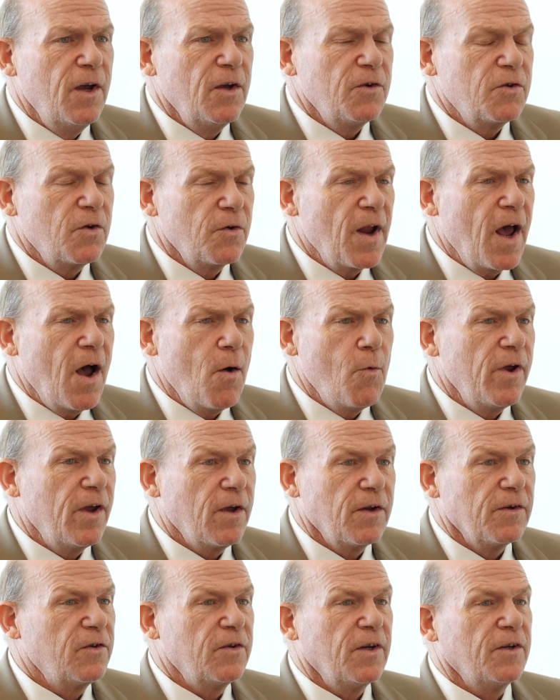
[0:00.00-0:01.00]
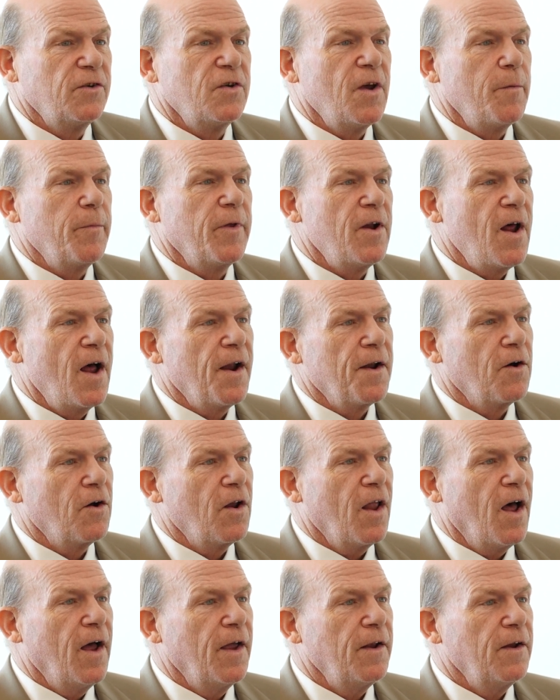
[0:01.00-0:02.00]
So now we can sit something on our
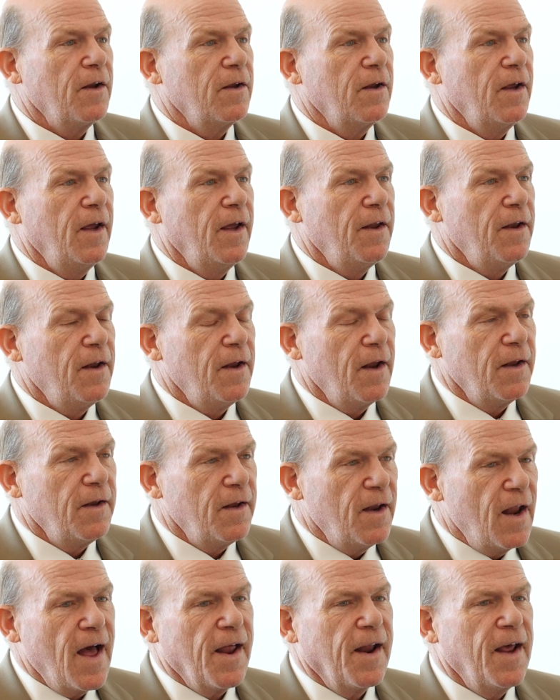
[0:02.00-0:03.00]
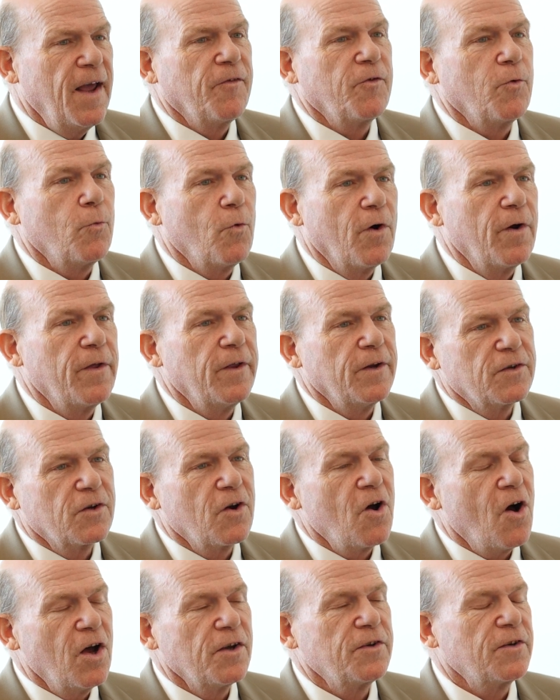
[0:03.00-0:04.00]
lot and not have to worry that it's
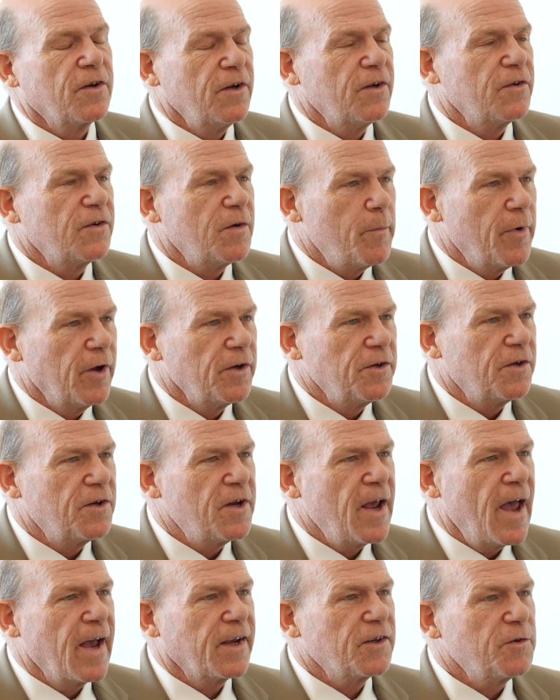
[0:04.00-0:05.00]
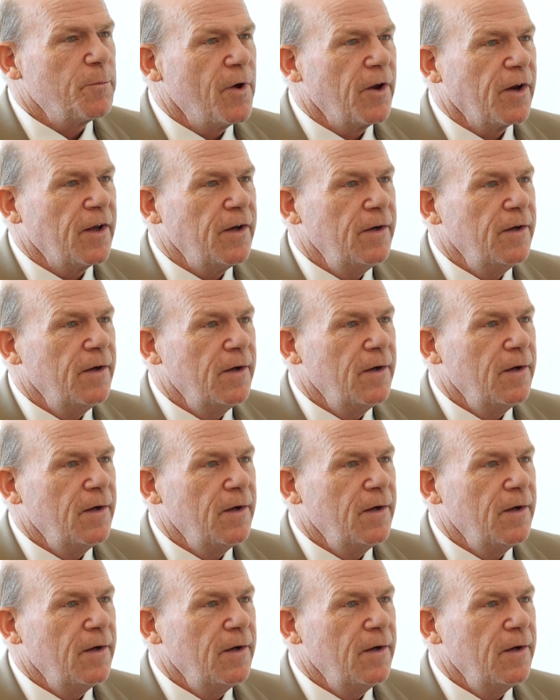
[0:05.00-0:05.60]
costing us a bunch of tax money,